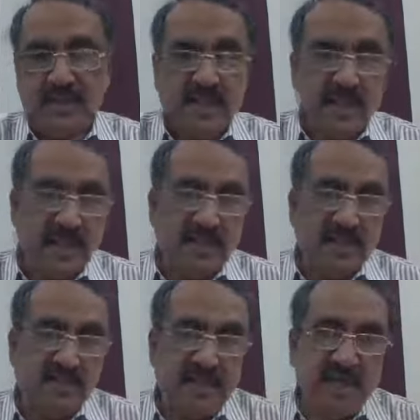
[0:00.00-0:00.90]
This
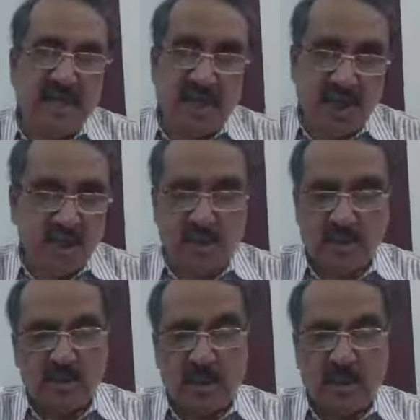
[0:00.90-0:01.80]
circular is being
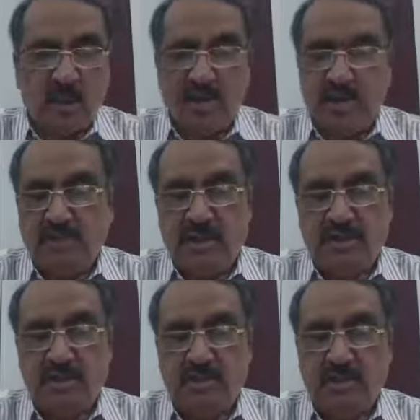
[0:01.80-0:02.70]
issued to all
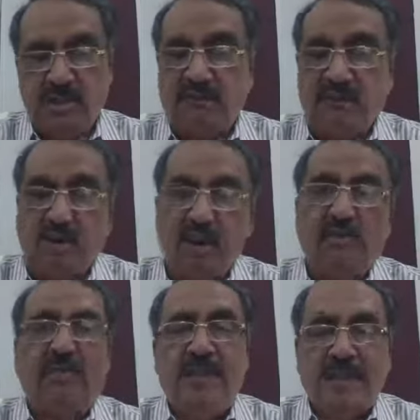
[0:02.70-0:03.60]
chief executives of
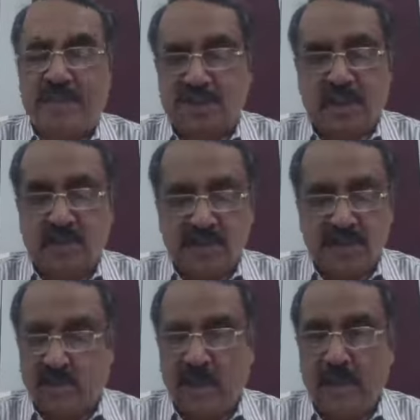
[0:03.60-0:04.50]
all public sector
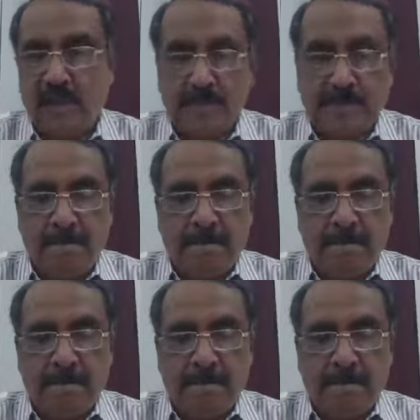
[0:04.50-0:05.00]
banks only.